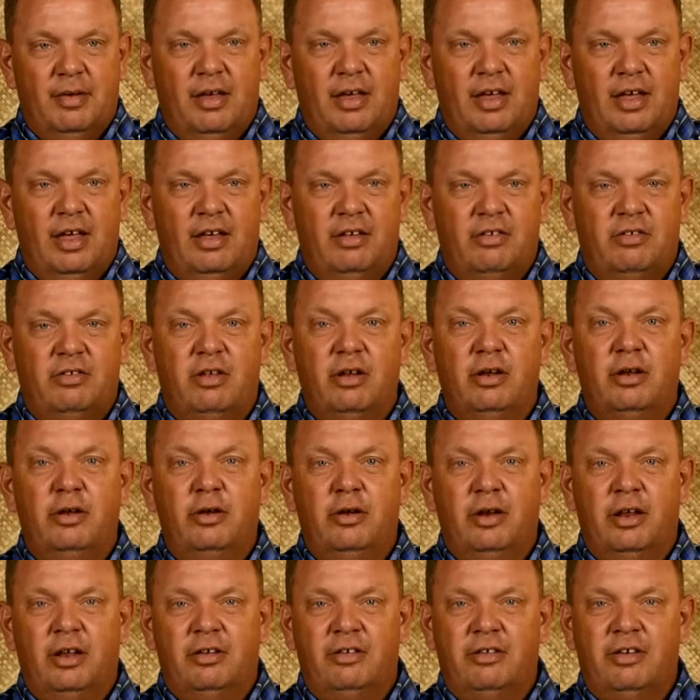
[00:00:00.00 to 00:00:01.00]
is
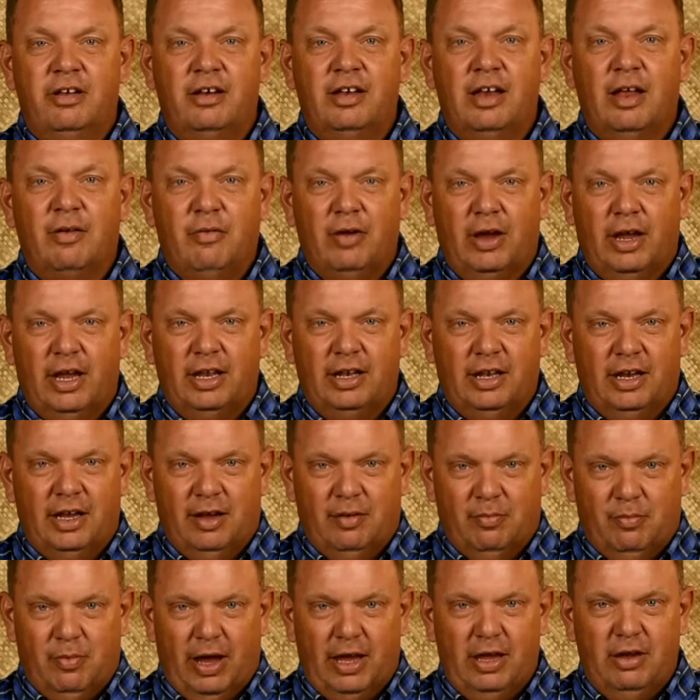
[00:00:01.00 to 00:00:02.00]
diluted significantly
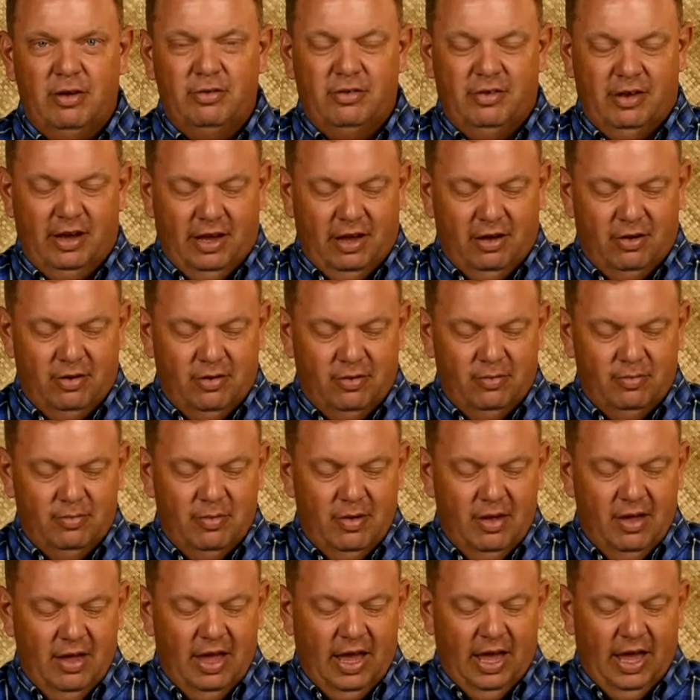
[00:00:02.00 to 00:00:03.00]
by using a home.
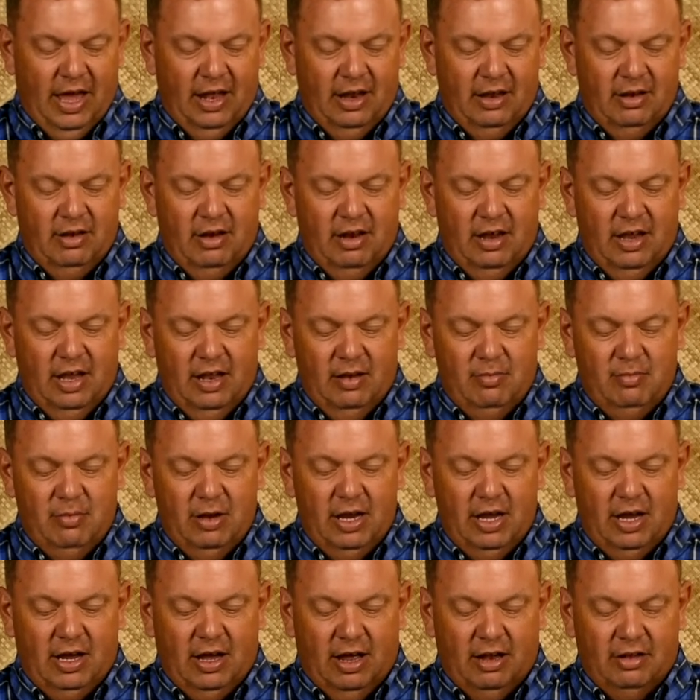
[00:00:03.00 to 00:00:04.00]
And in
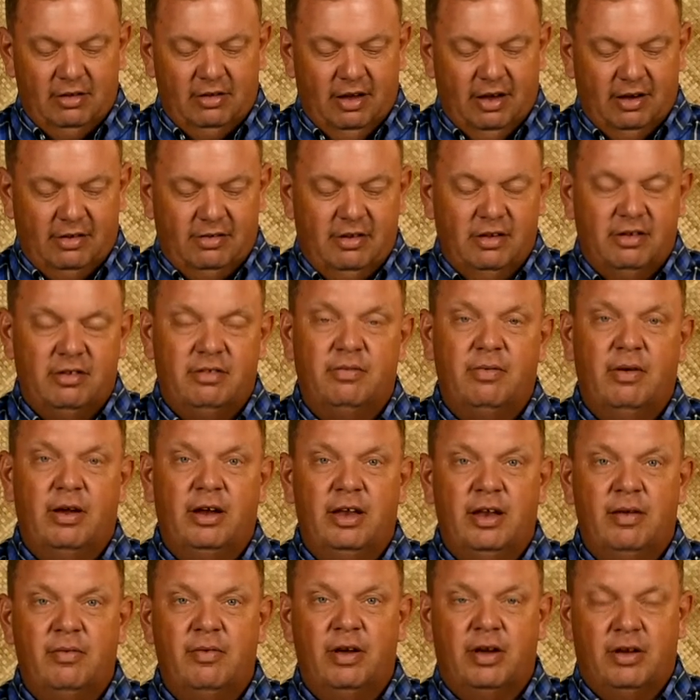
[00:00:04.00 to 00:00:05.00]
many contexts, it's very
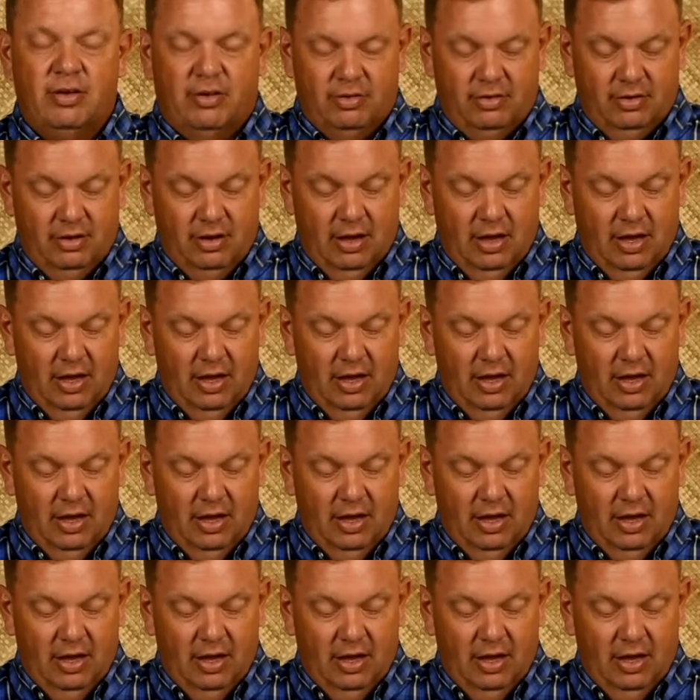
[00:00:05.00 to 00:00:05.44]
difficult.